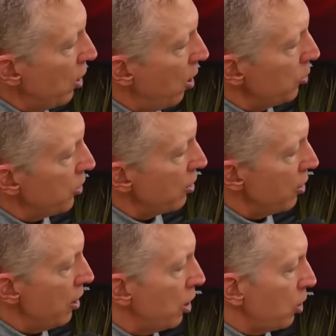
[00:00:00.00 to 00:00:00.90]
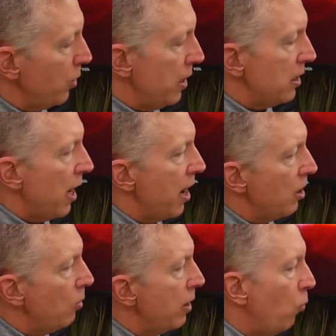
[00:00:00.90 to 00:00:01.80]
Coast and they're going to create a
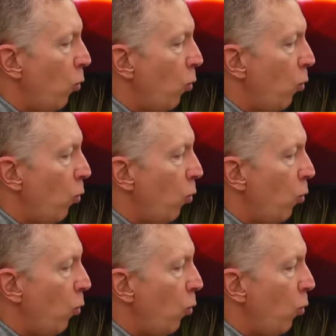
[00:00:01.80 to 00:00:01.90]
tidal wave.